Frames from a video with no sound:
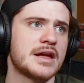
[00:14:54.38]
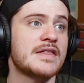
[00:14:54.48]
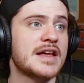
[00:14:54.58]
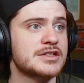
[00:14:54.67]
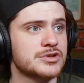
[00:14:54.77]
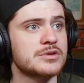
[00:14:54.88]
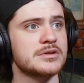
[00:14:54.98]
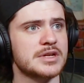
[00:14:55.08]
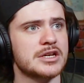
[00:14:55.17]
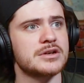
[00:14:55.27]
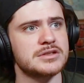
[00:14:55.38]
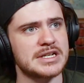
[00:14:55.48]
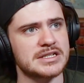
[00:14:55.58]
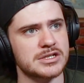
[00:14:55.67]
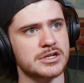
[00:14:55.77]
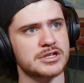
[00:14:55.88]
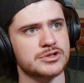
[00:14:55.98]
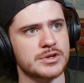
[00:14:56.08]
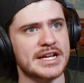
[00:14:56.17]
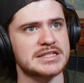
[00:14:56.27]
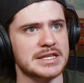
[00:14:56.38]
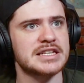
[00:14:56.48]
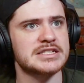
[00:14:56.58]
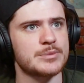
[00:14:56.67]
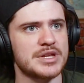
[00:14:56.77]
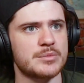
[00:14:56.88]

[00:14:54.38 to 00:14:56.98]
that's true. It could translate to be a